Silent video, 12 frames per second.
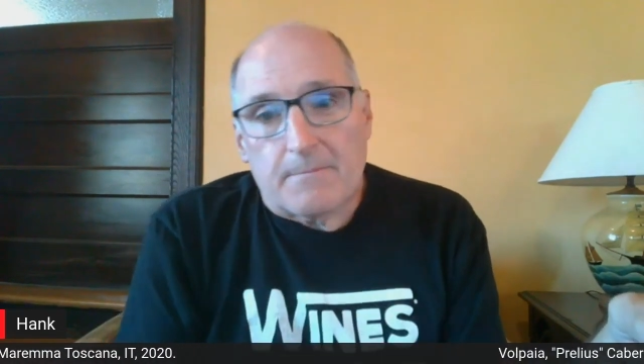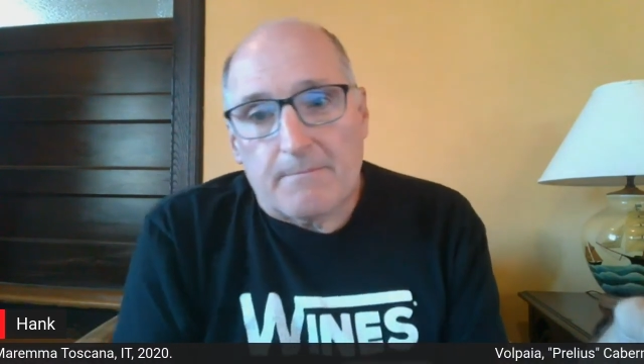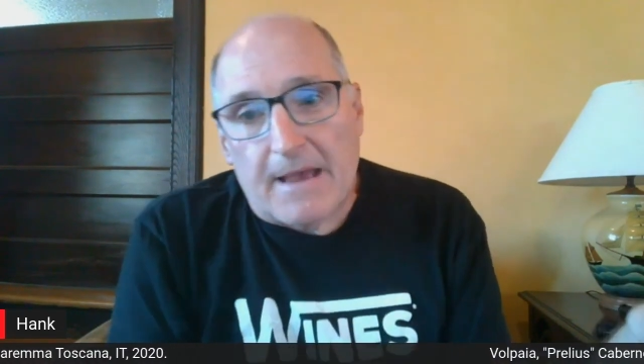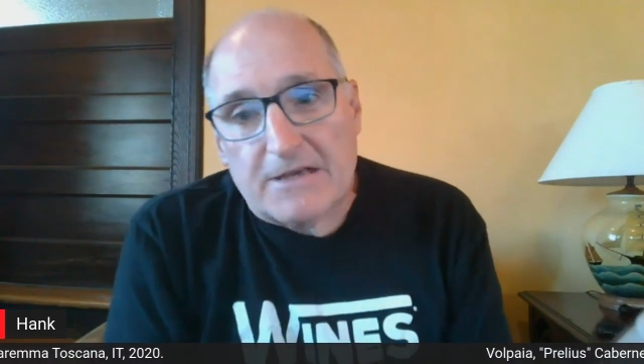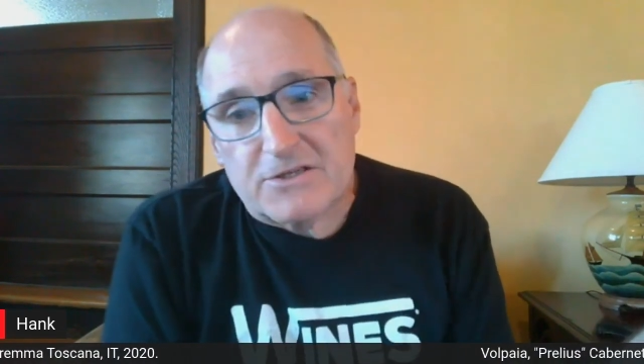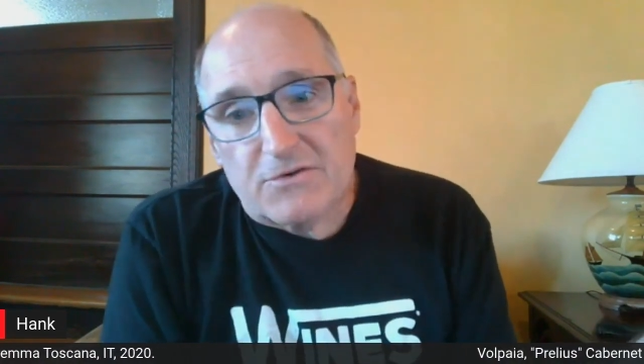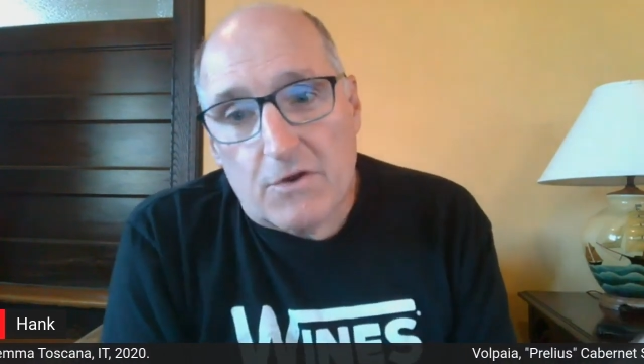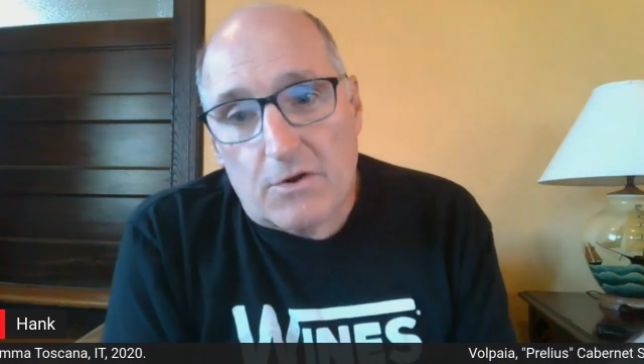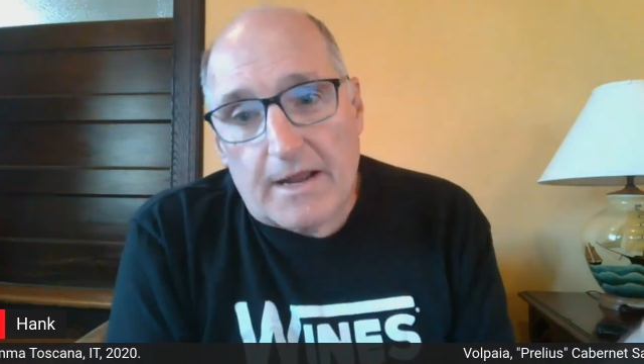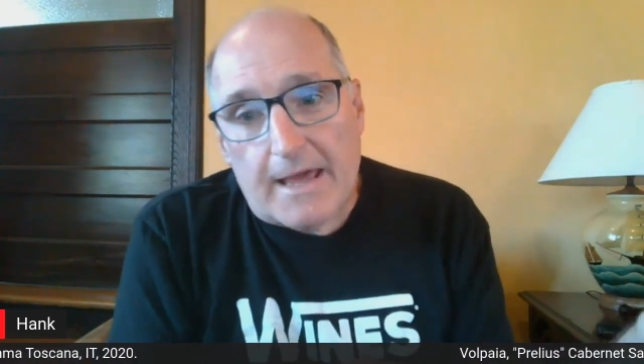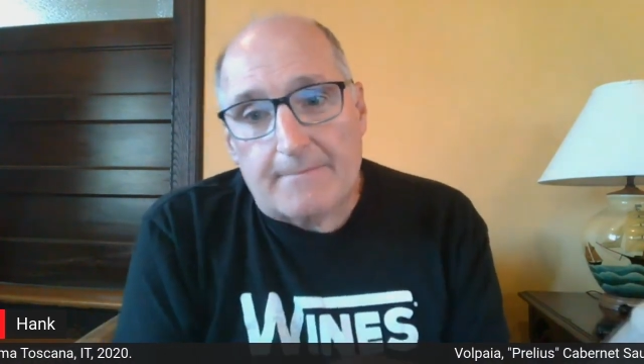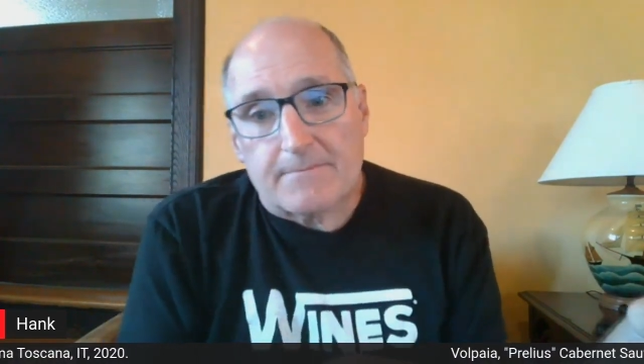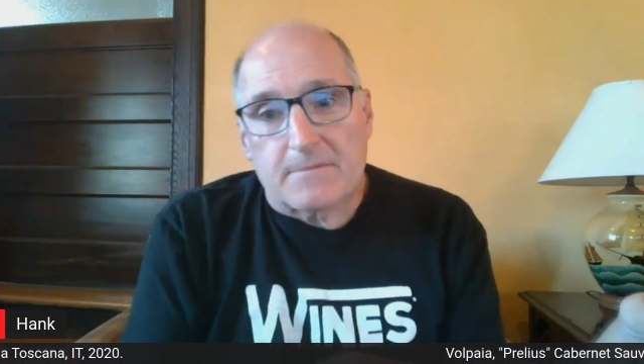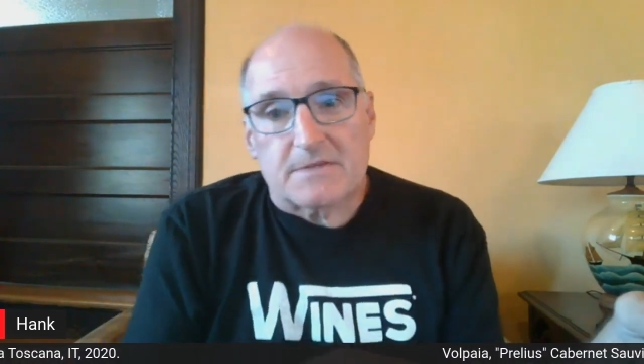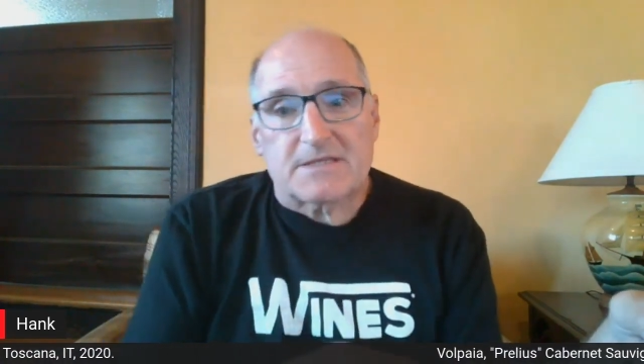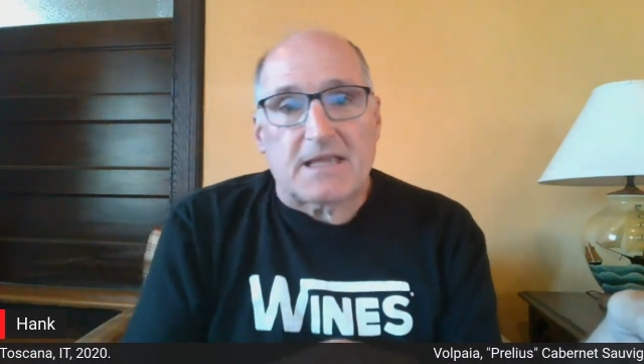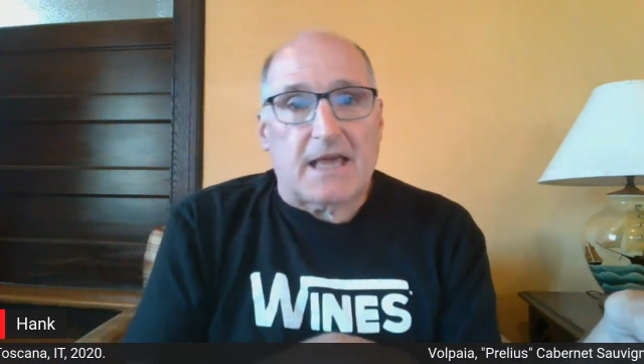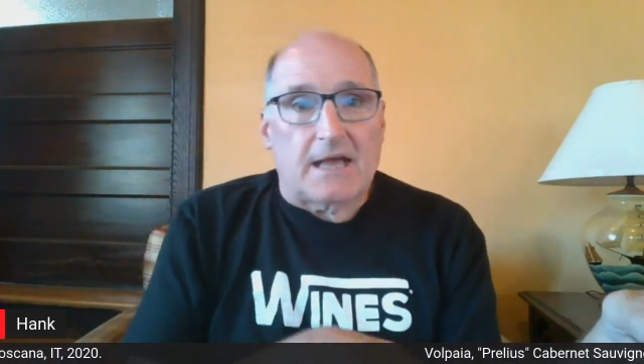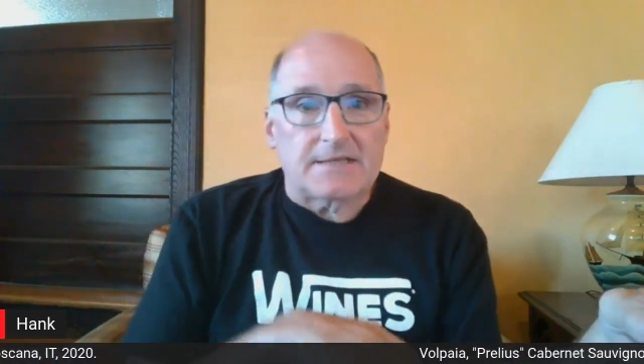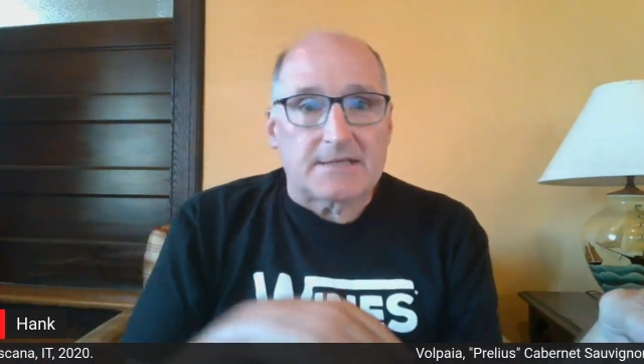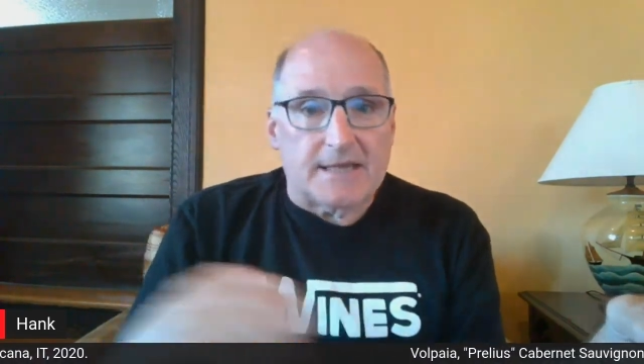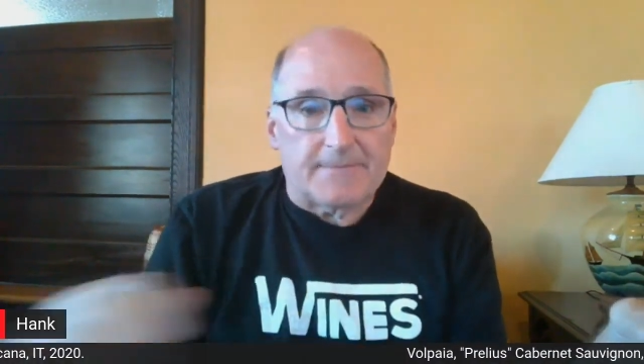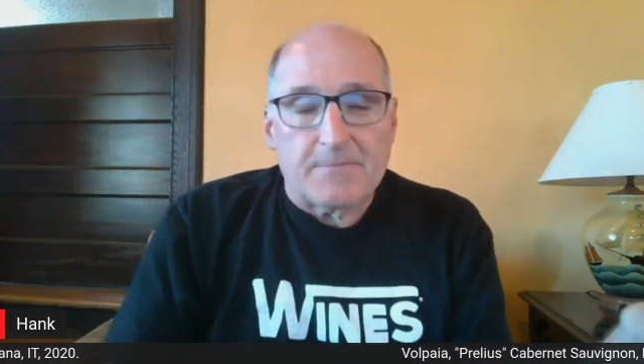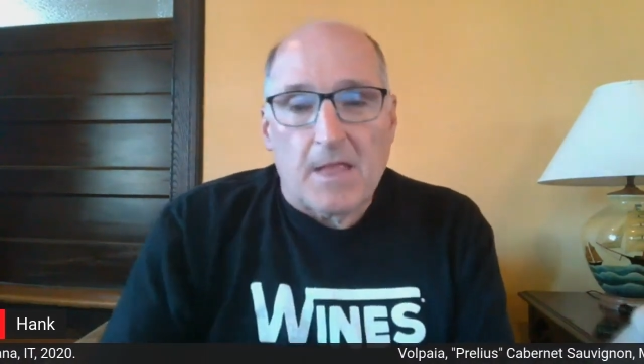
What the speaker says: Mascherone Stianti.